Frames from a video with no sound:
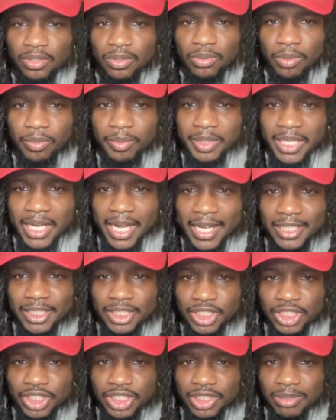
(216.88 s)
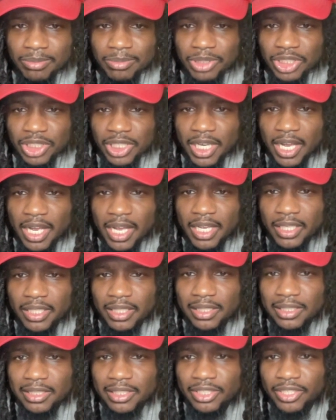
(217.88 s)
We got chip shot,
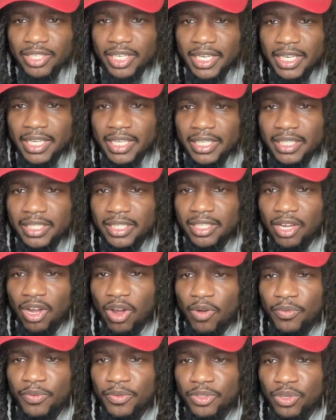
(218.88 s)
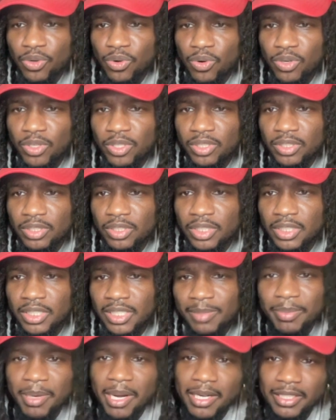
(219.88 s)
clear headed, coffin corner.
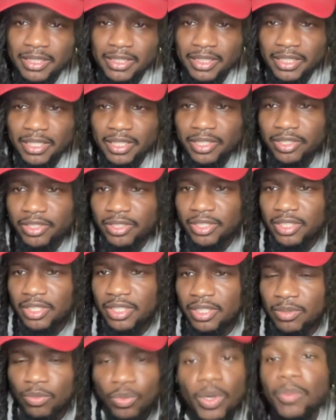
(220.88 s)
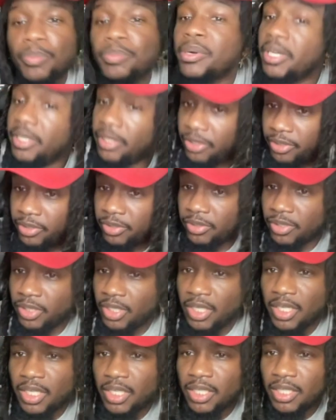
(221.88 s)
That's probably a kicker. Well, punter,
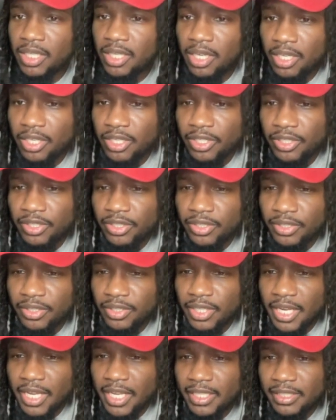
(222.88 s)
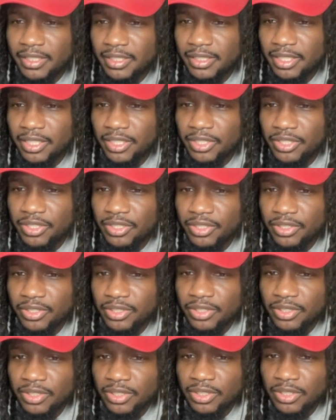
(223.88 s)
cutter, extender,
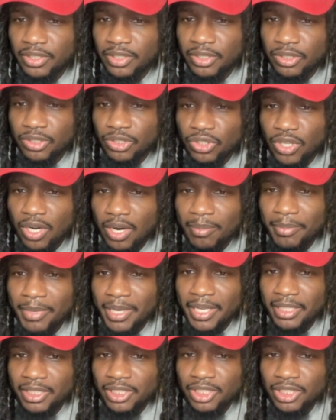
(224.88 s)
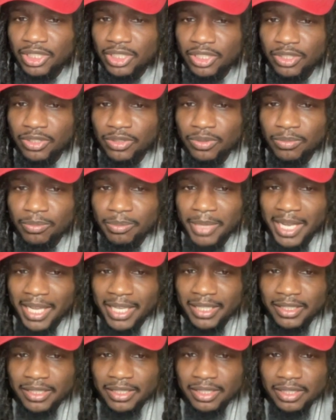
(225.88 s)
drop back, shield,
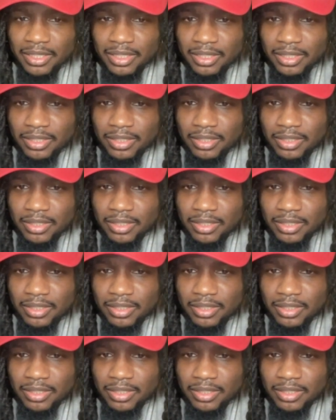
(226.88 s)
balanced.